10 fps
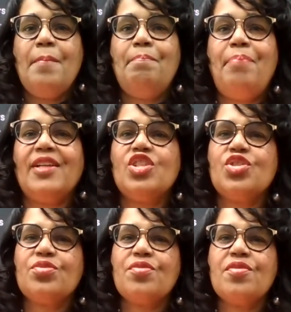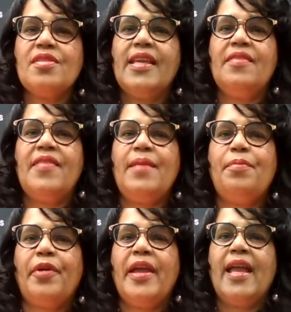but surely they
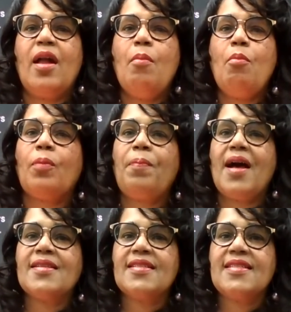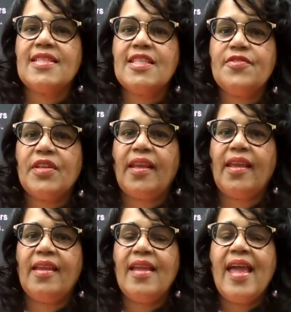bring more
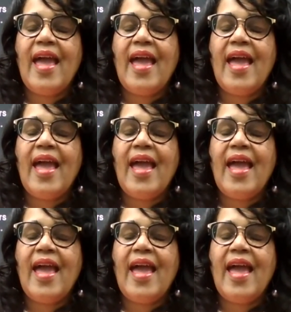positivity